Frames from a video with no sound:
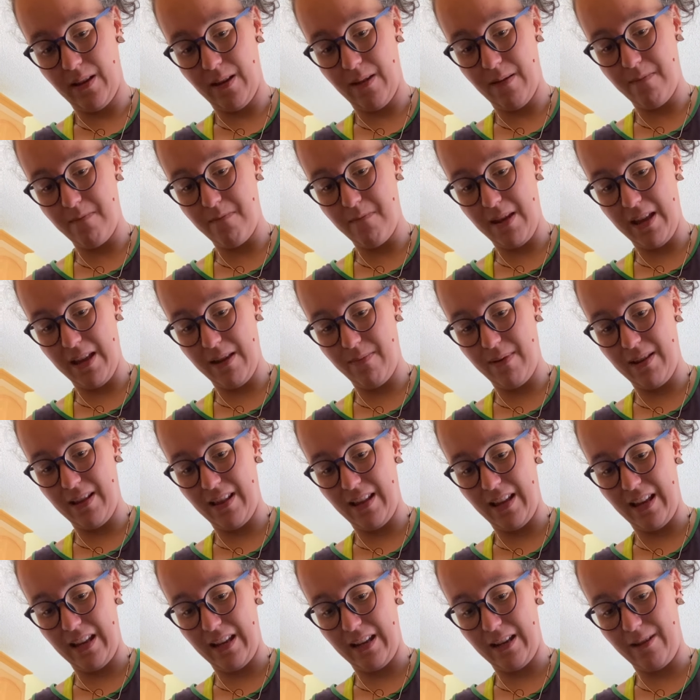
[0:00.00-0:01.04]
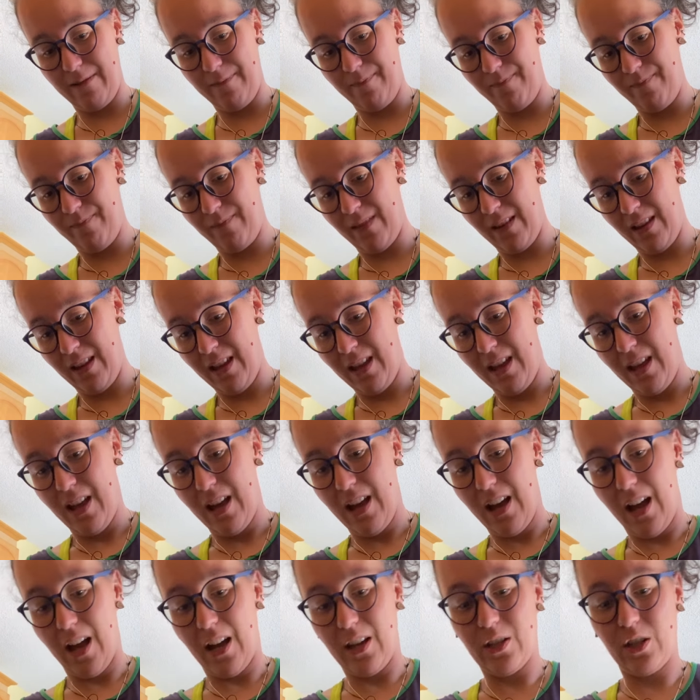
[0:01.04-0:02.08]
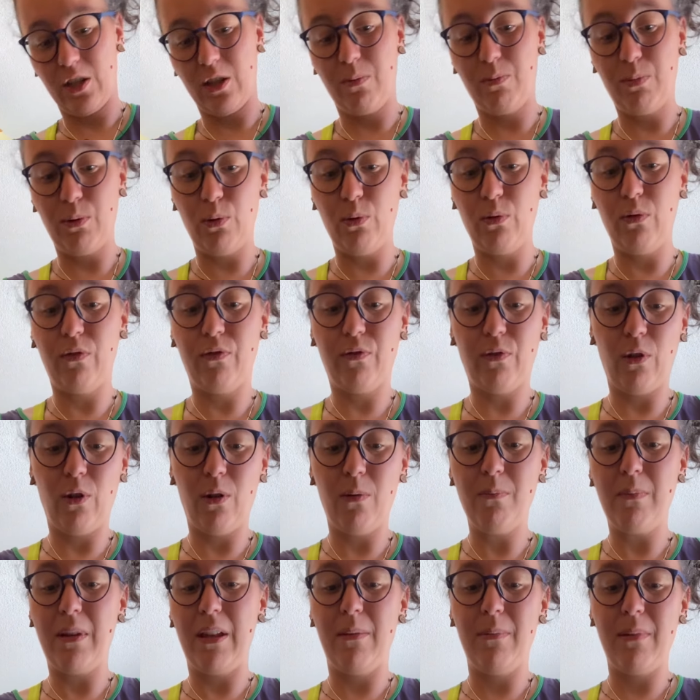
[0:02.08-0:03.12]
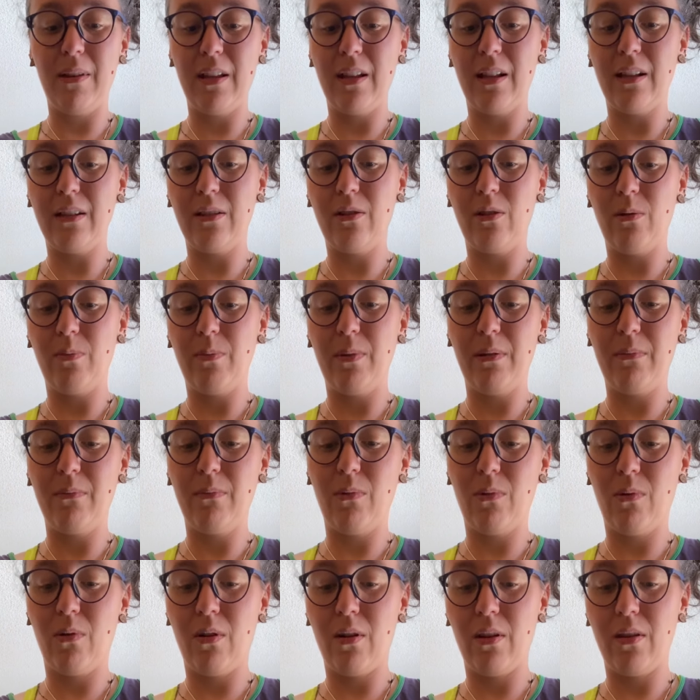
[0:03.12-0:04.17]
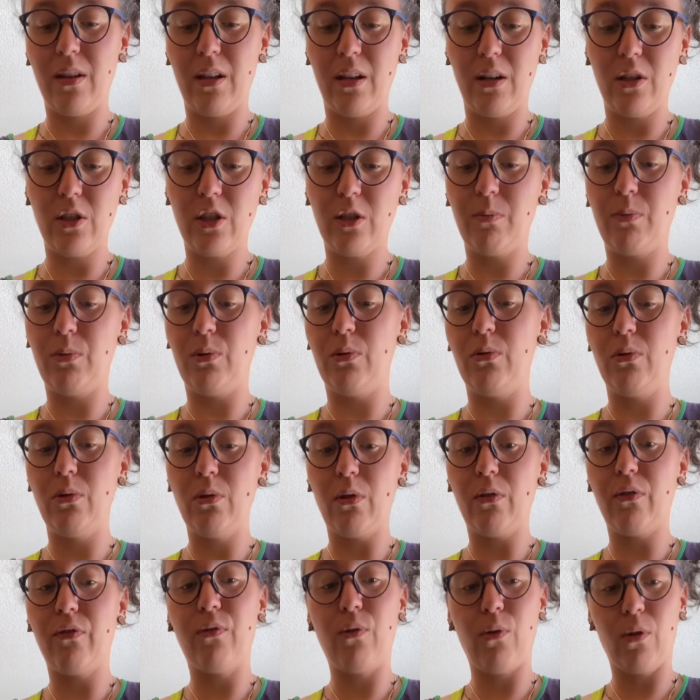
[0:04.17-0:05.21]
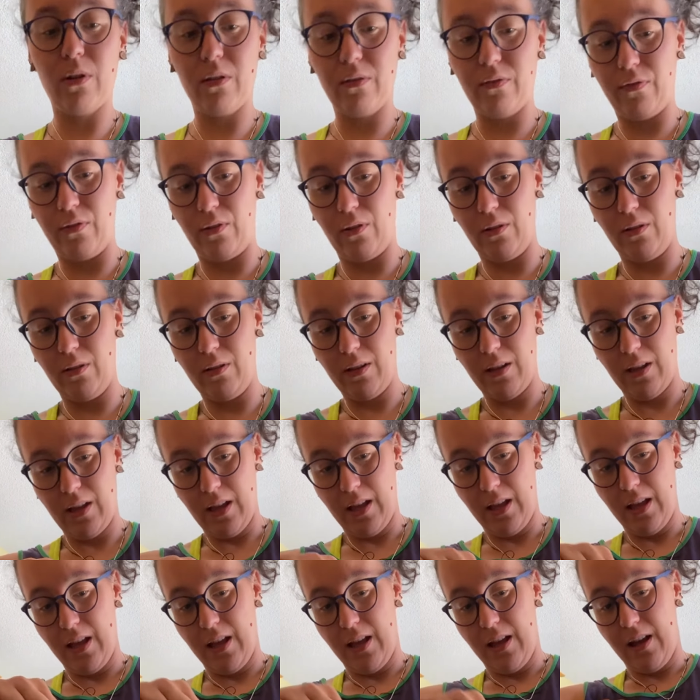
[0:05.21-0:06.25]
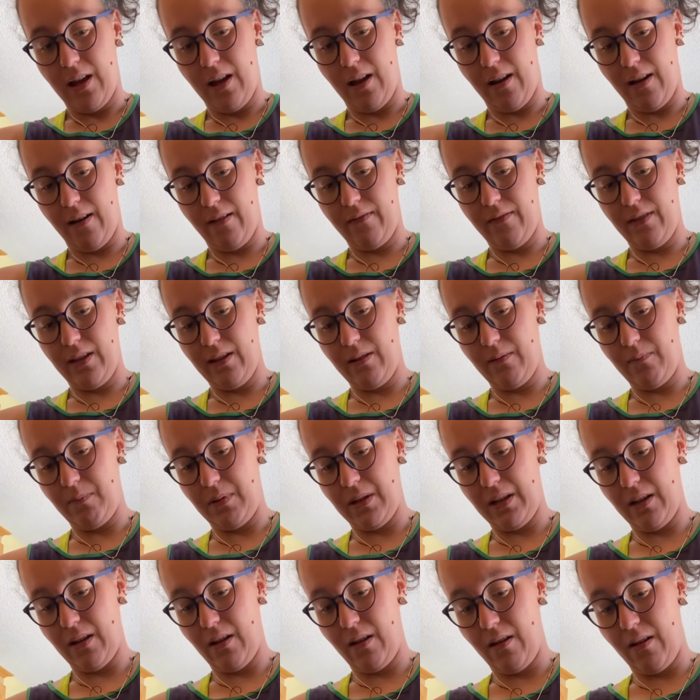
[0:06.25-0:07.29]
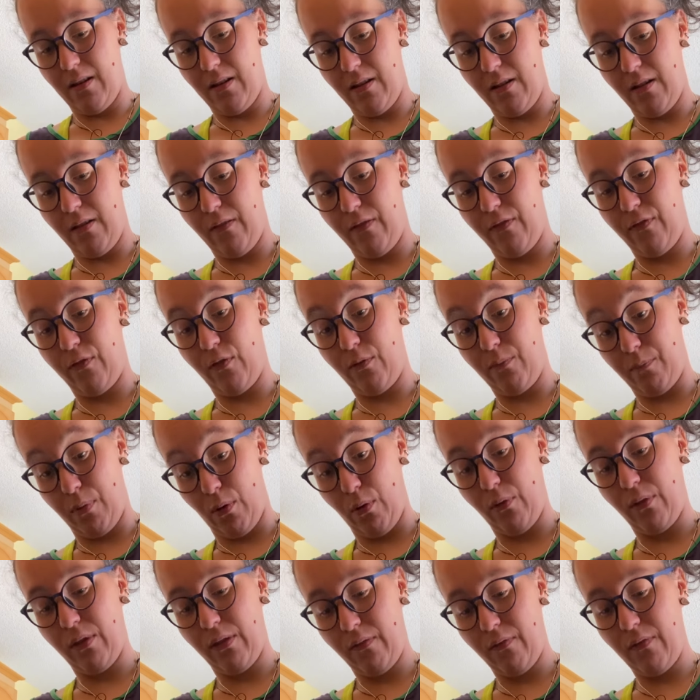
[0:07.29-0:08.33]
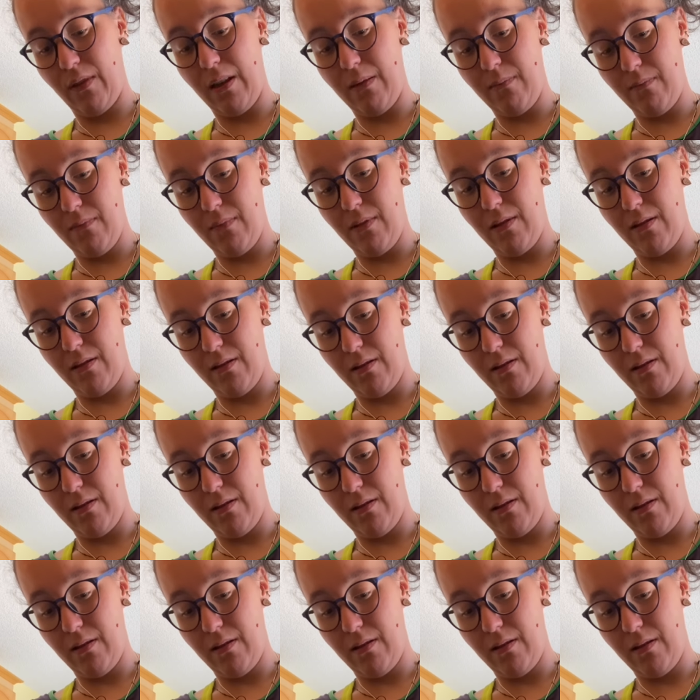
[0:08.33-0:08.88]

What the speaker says: maybe like a spoonful, maybe a little bit more than a spoon or forkful of it for both of them.